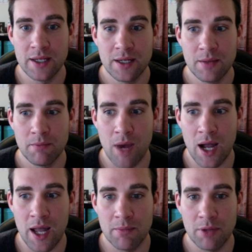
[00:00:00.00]

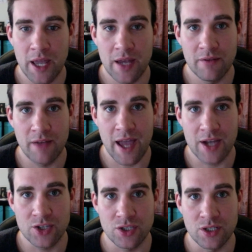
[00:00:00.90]
of
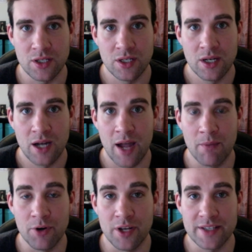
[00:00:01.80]
action. I'm
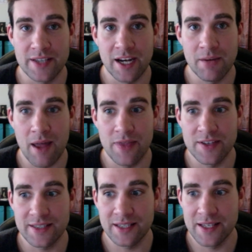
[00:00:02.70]
pretty excited about
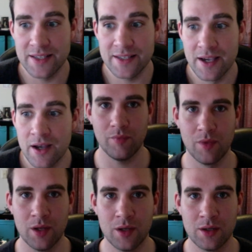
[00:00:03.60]
this list.
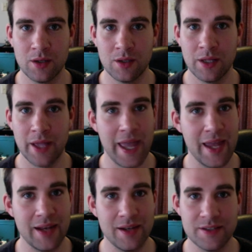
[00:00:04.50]

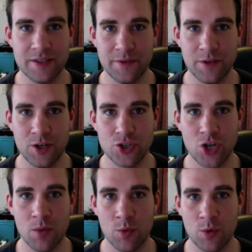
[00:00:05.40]
And to finish
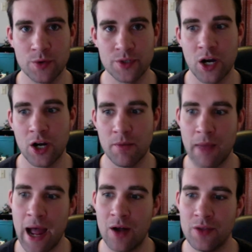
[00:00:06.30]
up, we'll talk
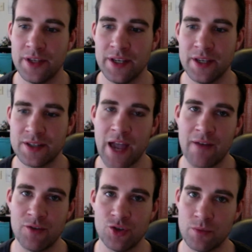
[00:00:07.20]
about the
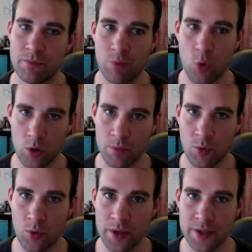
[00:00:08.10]
Savage Boar
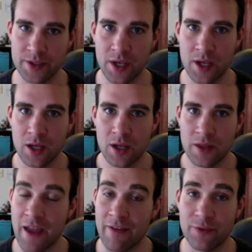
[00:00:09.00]
Boys.
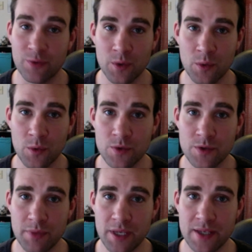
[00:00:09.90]
They have 3 wounds
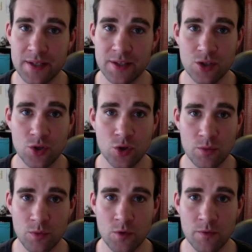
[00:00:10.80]
apiece, good
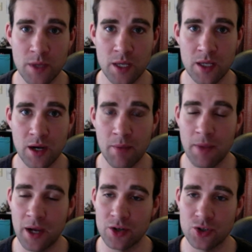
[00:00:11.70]
movement. I'm
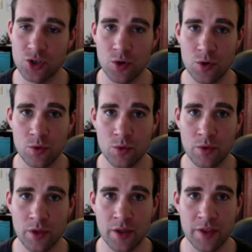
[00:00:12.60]
not going to show you
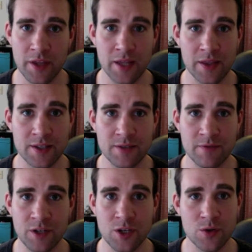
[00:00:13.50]
the thing. This
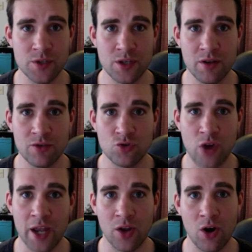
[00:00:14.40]
video is
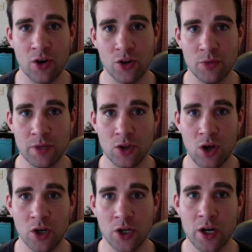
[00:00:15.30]
dragging on a little bit
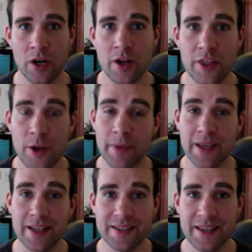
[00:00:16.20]
longer. Their
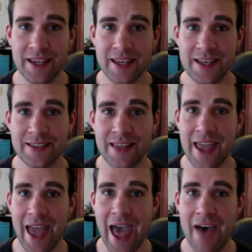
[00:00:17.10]
biggest thing is they
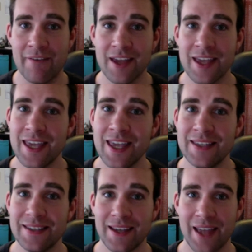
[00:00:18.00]
have
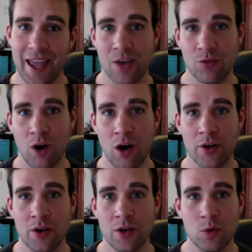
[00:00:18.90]
hit and run,
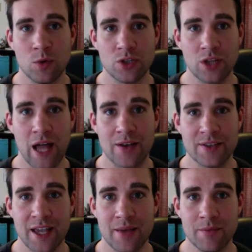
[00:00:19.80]
which allows
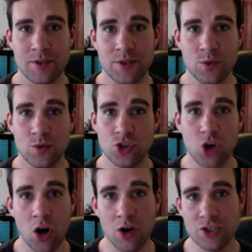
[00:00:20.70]
them to
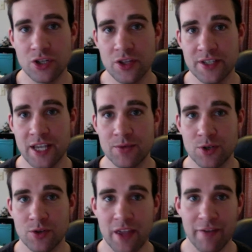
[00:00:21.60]
charge the same
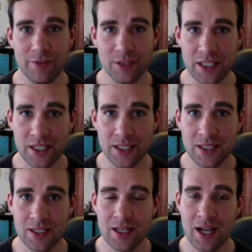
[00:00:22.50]
turn they flee.
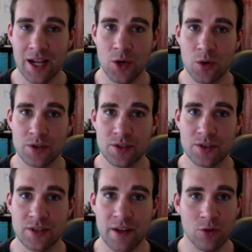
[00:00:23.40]
I know
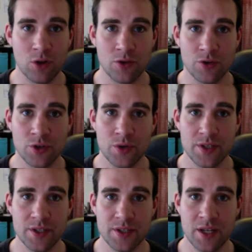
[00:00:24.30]
several other
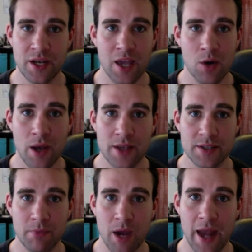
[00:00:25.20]
units in
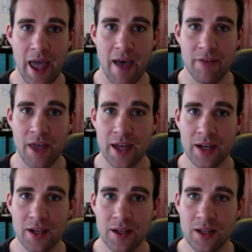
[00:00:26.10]
AOS might have that,
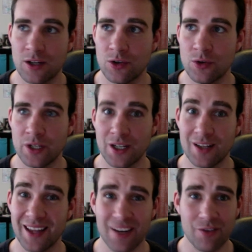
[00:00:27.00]
including
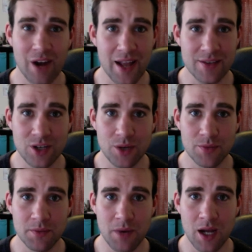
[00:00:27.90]
Clan Rats come
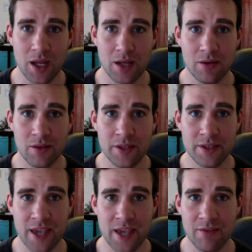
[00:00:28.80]
to mind, the
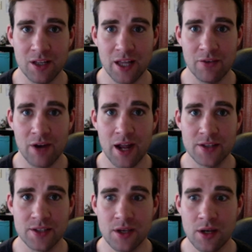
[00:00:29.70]
Skaven Clan Rats.